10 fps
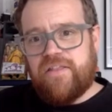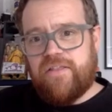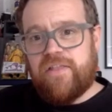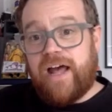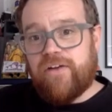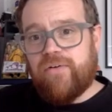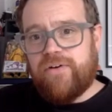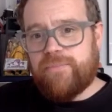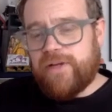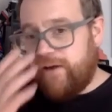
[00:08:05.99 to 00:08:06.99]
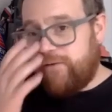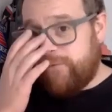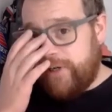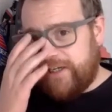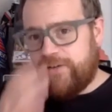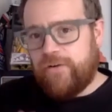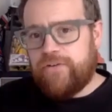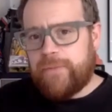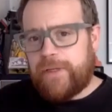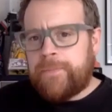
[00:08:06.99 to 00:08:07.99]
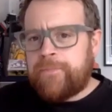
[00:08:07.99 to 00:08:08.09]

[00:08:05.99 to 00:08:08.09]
annoys me. That really annoys me.